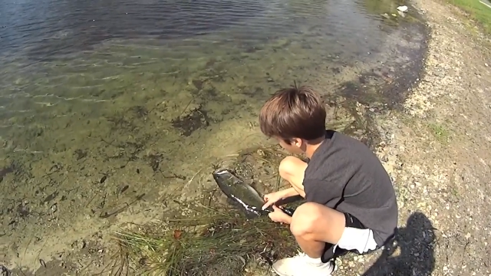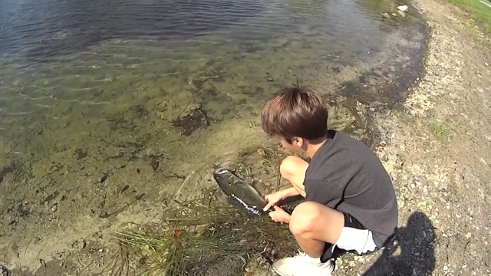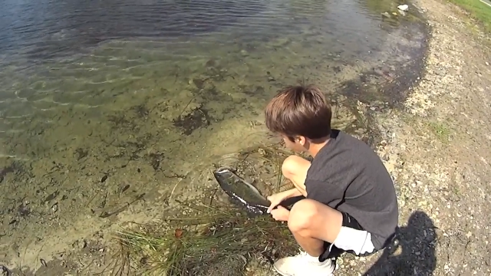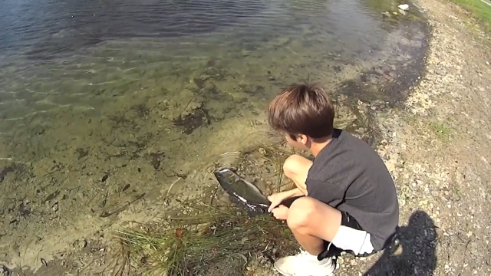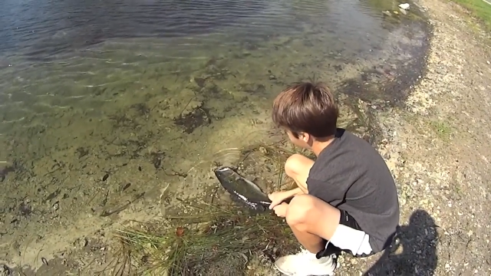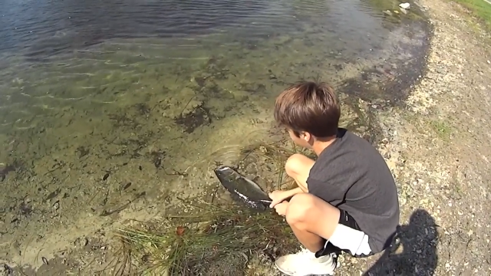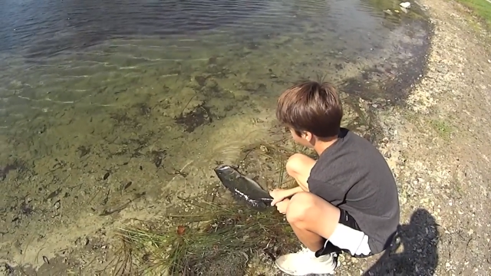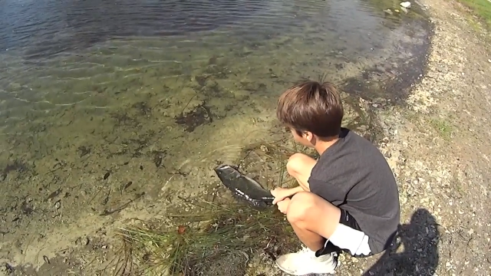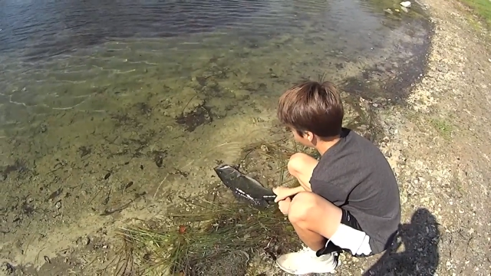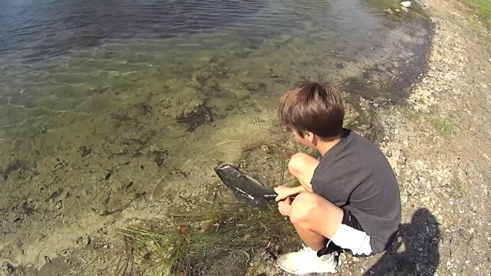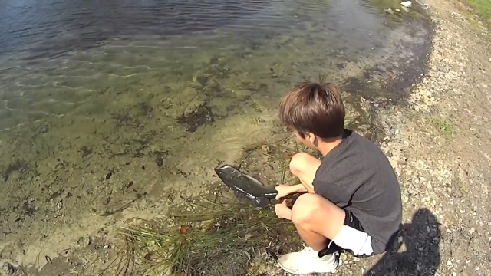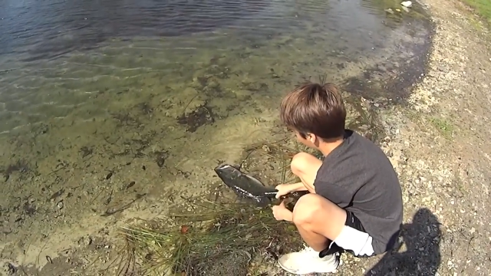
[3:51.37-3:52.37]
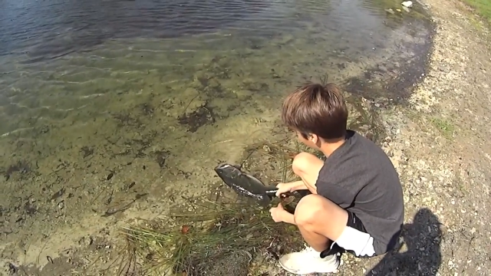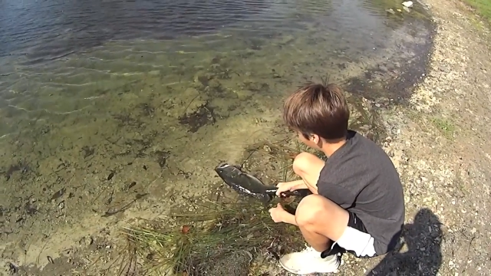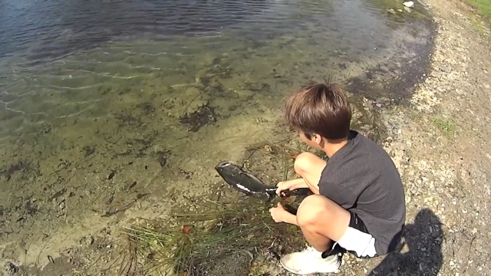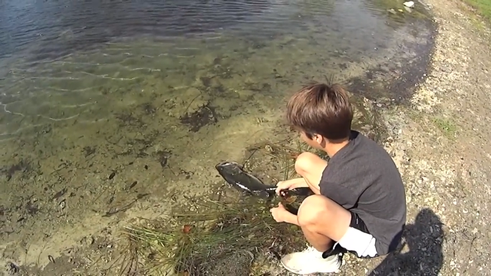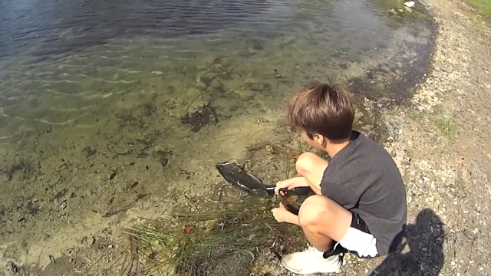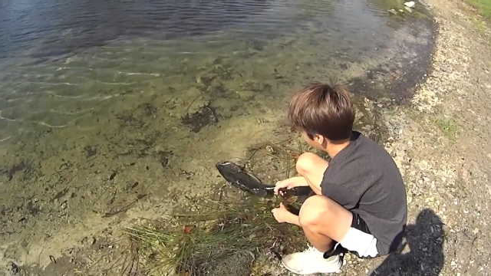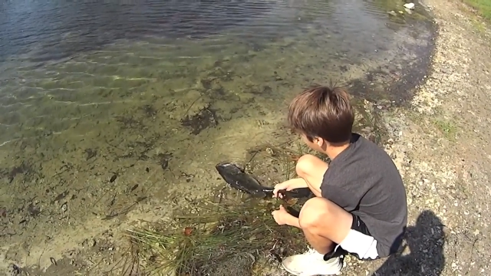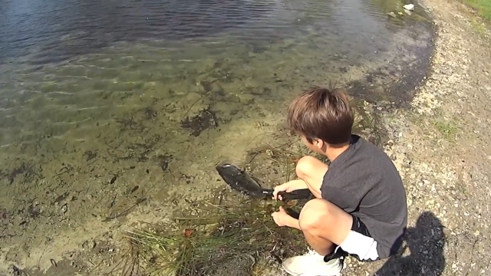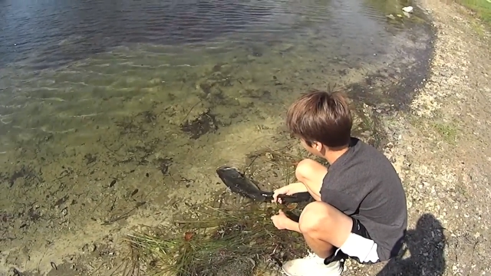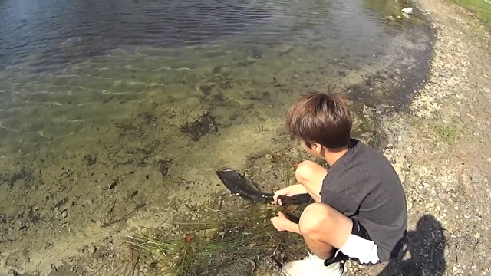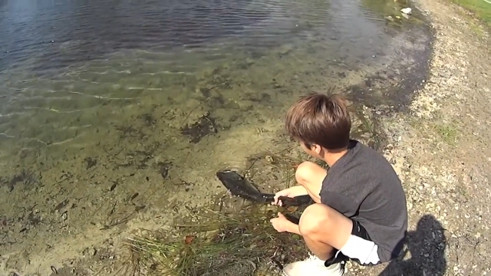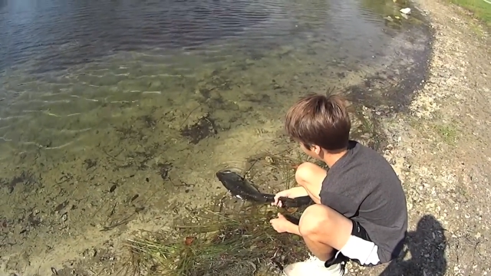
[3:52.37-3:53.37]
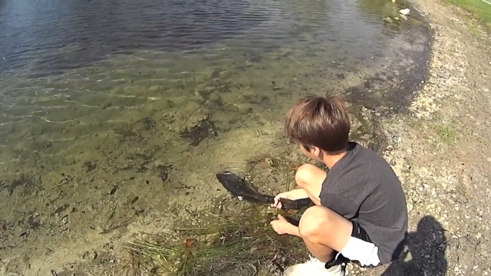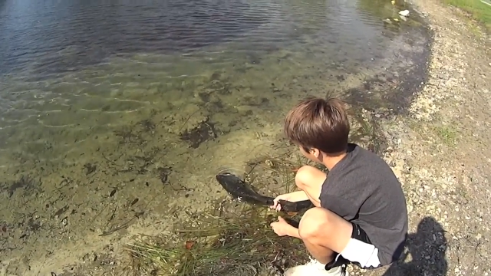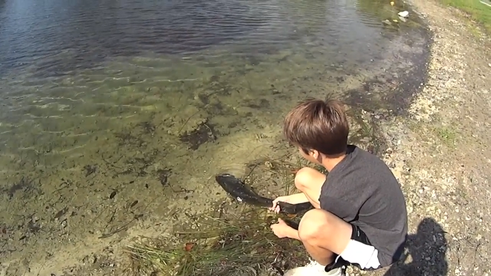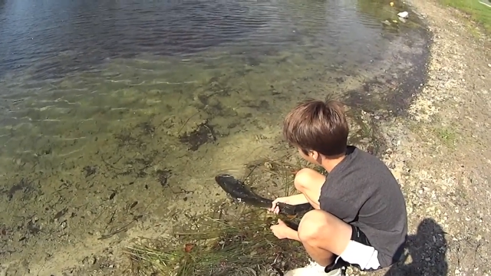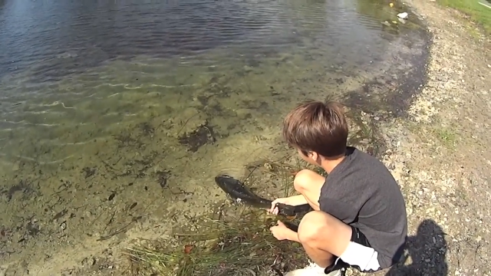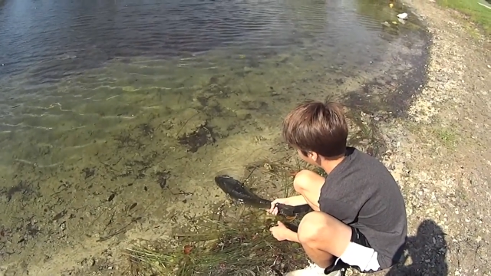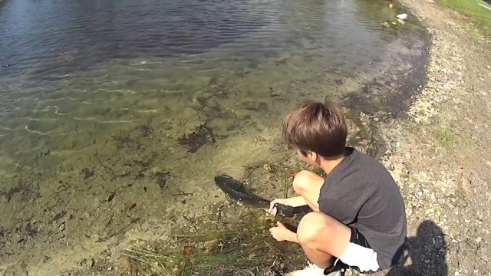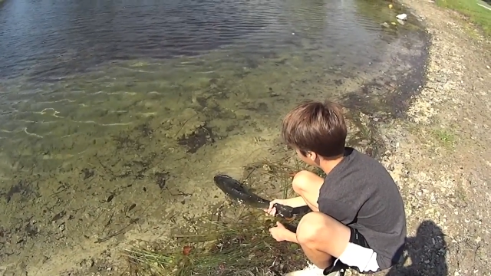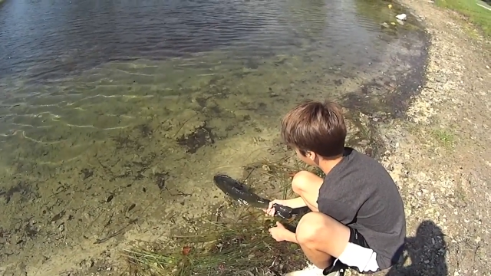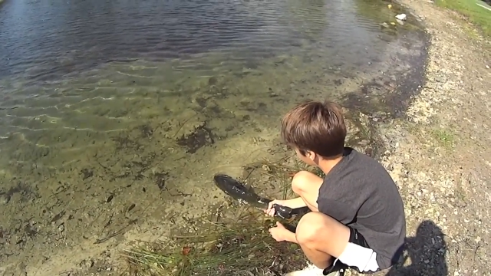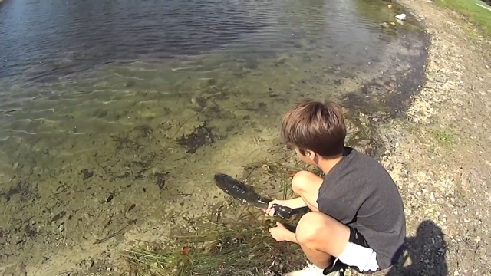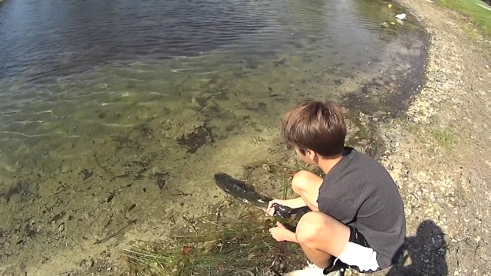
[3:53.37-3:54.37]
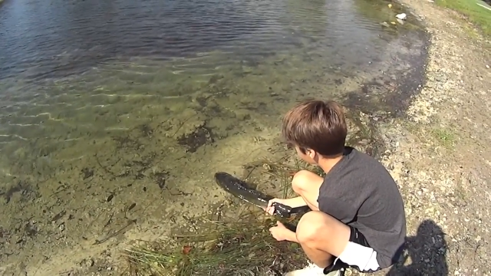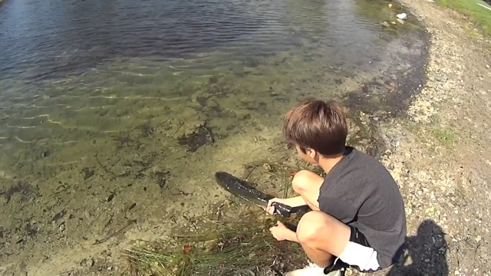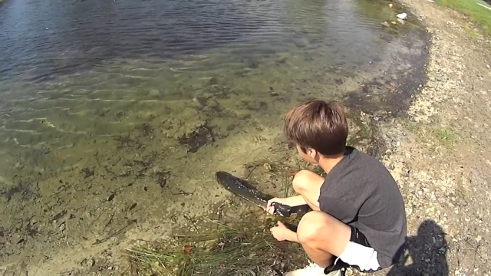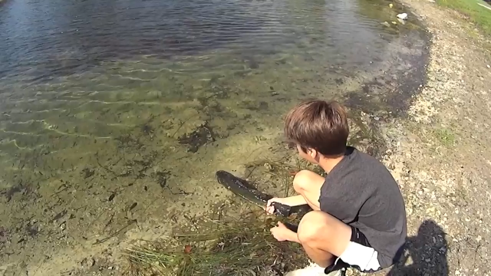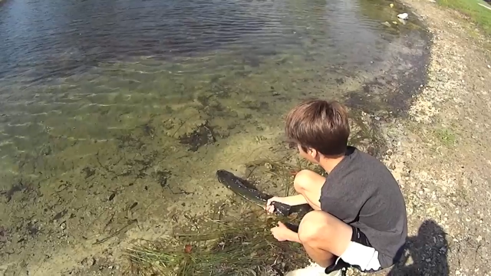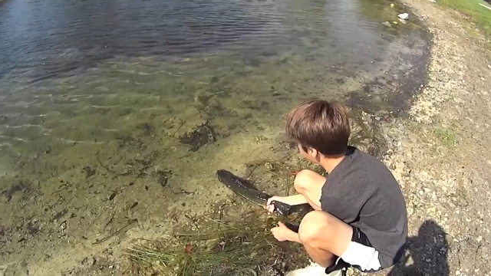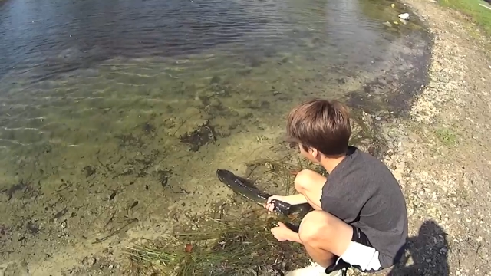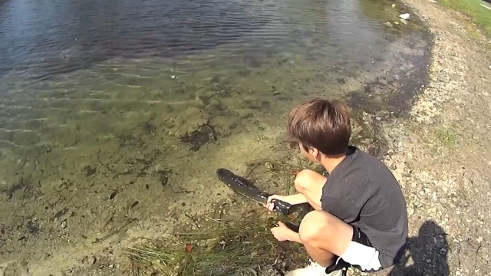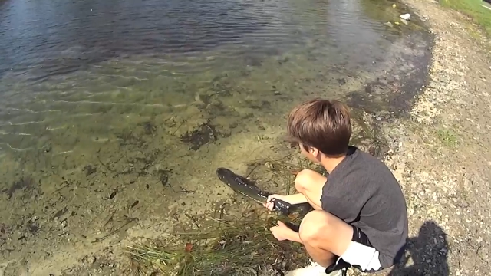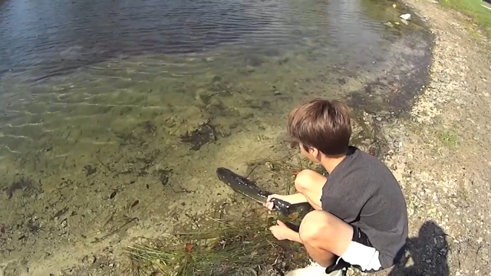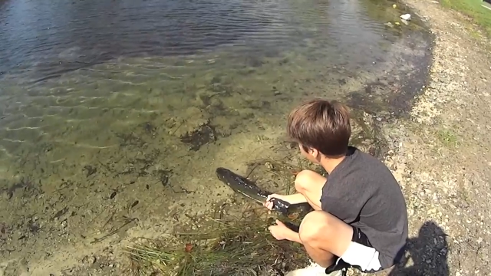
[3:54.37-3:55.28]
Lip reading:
[unreadable: no face in view]